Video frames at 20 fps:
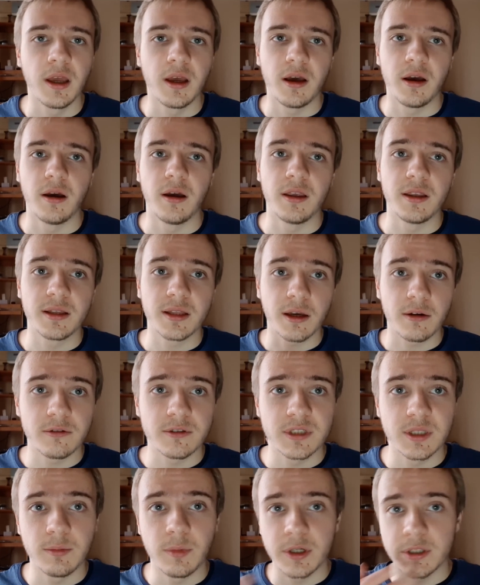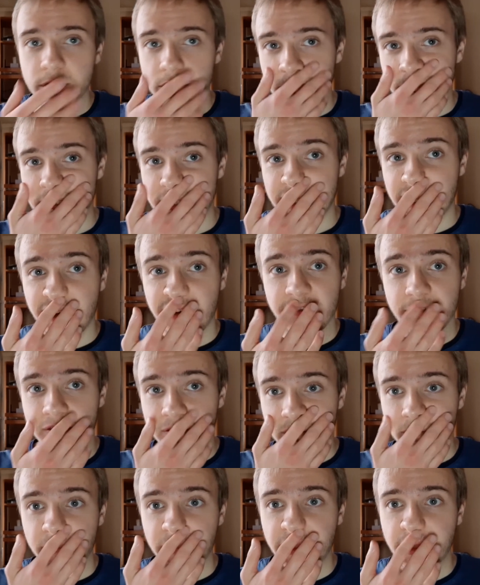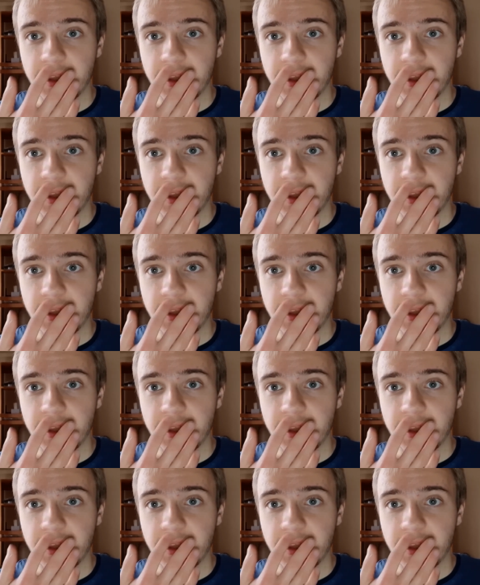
it covers a bunch of stuff.